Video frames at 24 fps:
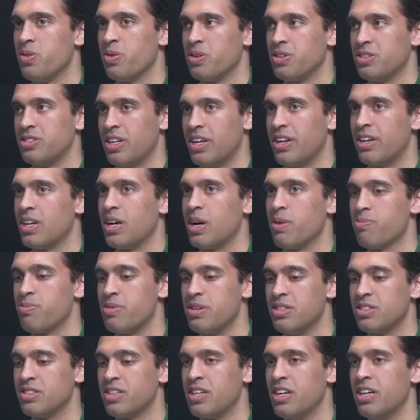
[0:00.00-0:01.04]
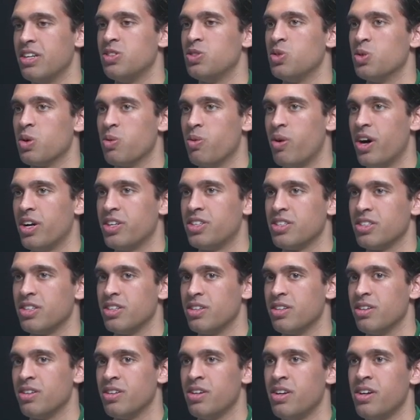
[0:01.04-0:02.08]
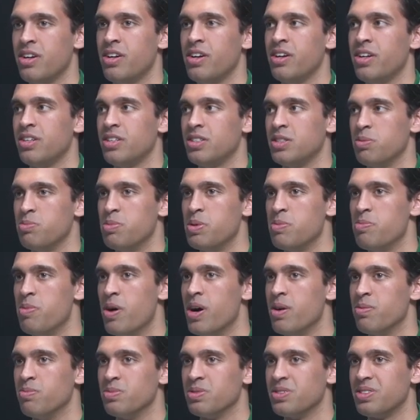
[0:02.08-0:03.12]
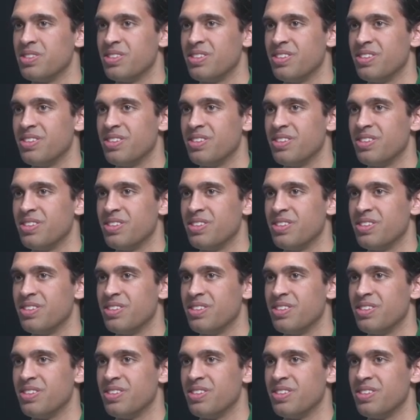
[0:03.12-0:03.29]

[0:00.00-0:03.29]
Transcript: or setting up these kids who are watching it to mm. be bums.